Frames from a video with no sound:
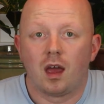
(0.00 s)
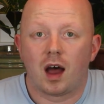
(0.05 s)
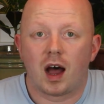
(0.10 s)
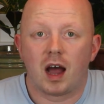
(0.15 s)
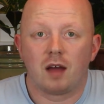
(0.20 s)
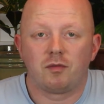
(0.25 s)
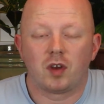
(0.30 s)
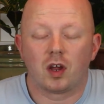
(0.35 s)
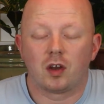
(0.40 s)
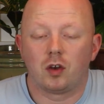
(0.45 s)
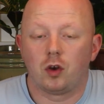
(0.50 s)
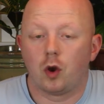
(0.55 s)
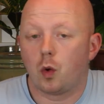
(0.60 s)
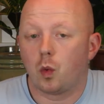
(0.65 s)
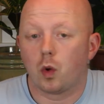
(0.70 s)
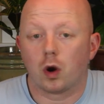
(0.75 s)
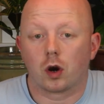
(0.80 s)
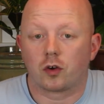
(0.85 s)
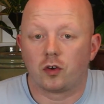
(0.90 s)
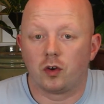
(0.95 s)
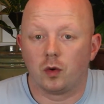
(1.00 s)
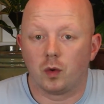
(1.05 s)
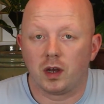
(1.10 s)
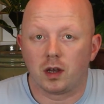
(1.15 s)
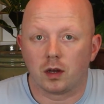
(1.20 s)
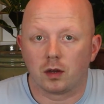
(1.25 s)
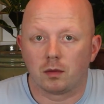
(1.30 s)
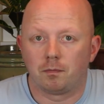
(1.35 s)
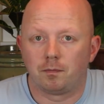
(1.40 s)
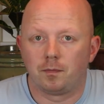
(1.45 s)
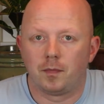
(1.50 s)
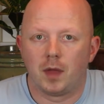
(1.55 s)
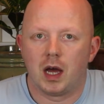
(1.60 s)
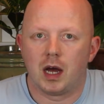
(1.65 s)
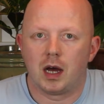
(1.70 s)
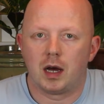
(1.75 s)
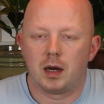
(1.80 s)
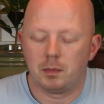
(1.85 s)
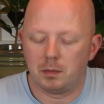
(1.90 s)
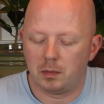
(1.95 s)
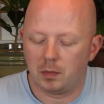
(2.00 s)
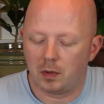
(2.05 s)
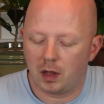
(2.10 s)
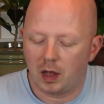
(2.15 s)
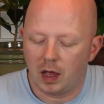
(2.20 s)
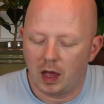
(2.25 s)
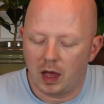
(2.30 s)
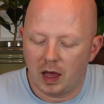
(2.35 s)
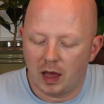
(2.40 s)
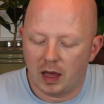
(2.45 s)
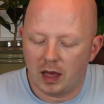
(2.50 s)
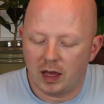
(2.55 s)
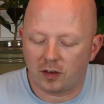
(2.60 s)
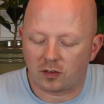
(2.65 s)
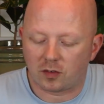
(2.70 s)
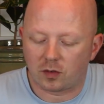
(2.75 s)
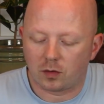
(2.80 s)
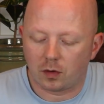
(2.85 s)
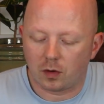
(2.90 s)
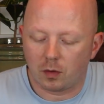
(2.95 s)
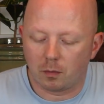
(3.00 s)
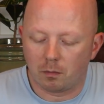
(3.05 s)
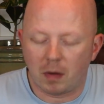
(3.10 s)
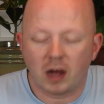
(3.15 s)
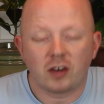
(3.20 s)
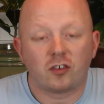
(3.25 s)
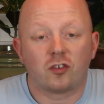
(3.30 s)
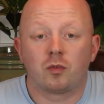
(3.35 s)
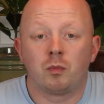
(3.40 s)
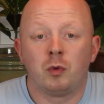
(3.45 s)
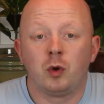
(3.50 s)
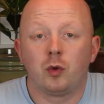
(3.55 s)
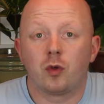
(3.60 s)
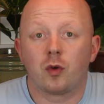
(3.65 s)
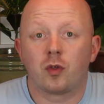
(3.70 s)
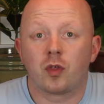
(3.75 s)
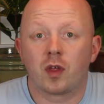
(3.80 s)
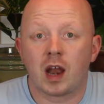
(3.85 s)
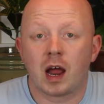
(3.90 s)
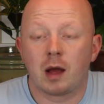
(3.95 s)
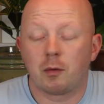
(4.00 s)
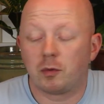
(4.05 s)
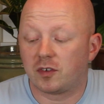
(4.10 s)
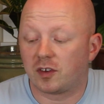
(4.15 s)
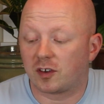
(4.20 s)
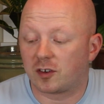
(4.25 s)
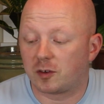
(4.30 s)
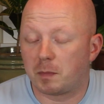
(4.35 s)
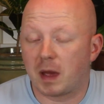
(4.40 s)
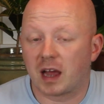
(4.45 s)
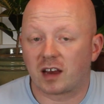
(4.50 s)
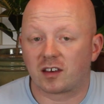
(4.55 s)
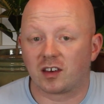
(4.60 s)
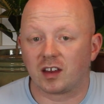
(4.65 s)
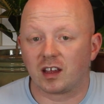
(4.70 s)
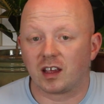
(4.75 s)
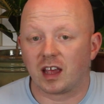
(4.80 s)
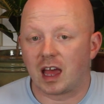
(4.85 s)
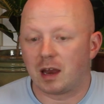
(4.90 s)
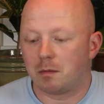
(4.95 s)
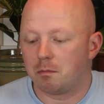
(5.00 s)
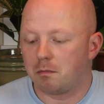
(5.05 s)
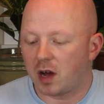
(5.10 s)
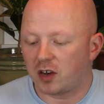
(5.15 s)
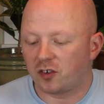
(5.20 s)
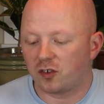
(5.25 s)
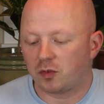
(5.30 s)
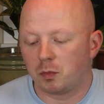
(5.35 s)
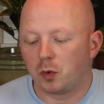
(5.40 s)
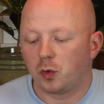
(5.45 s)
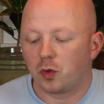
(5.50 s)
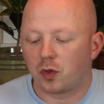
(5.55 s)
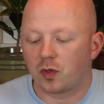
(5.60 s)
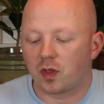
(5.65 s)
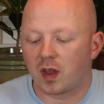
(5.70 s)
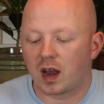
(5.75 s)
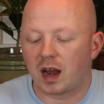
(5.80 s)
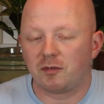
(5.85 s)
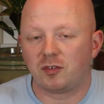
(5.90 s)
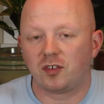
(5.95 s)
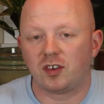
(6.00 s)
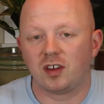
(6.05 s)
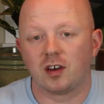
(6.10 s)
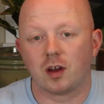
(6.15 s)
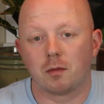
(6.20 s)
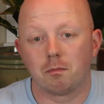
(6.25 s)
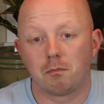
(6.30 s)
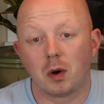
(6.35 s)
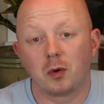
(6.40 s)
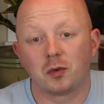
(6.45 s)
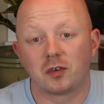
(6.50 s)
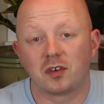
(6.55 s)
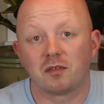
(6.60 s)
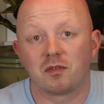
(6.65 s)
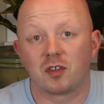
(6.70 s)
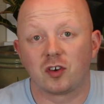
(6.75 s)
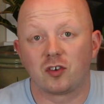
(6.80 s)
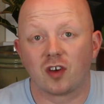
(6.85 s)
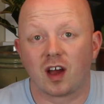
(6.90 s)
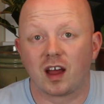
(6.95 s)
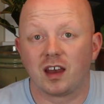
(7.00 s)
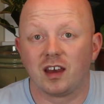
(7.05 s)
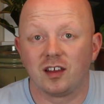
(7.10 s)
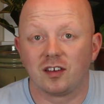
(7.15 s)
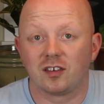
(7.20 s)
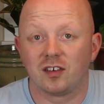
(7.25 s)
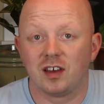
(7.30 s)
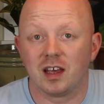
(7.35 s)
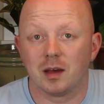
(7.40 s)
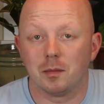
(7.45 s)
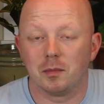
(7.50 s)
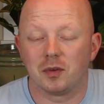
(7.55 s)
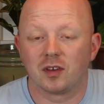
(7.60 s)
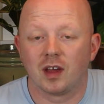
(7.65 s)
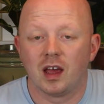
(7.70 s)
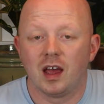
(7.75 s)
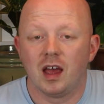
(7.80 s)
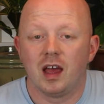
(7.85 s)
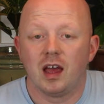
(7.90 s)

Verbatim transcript: I've done no work to it. Um, it's much smoother than I was expecting and much smoother than I've seen on most of the Chinese nibs.